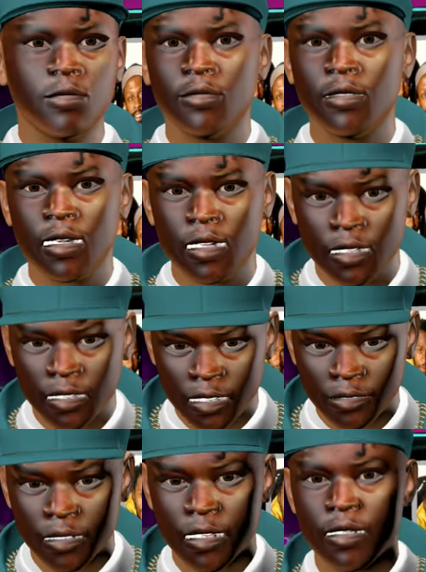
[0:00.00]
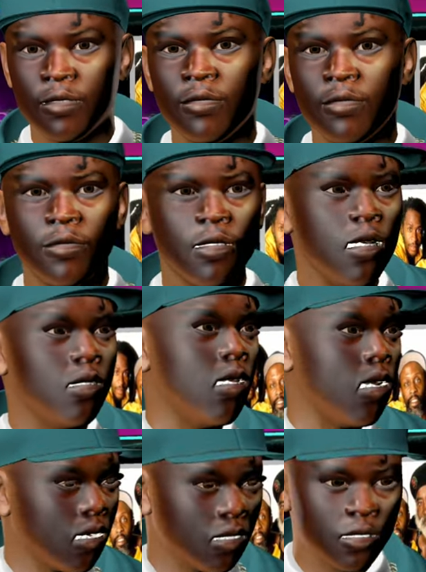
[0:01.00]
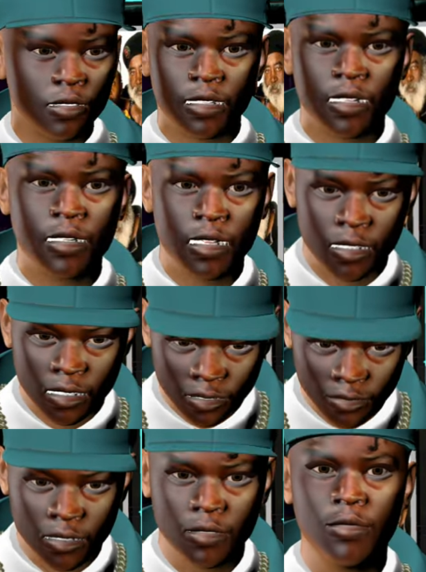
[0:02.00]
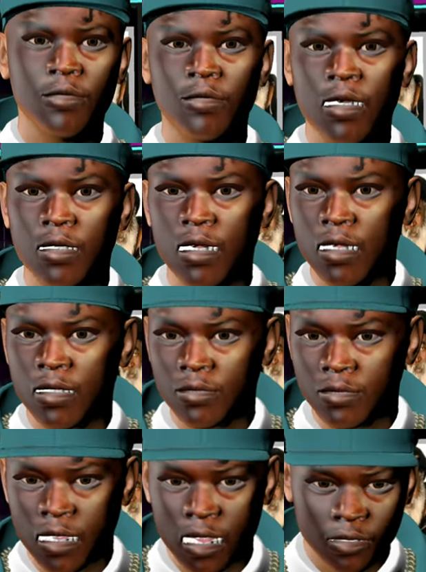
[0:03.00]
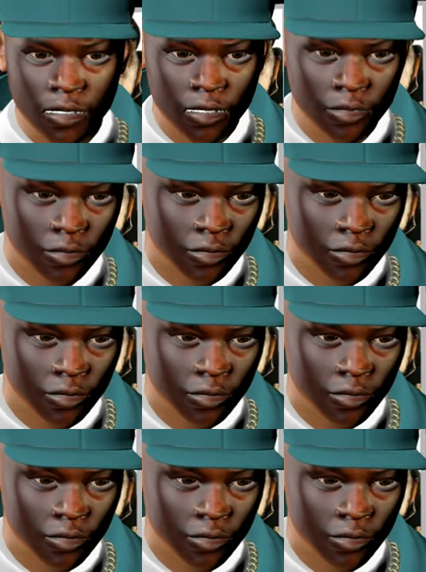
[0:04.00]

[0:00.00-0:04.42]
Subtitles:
Hello, once again, you're tuning to Heaven Blessing with me, Full Clip.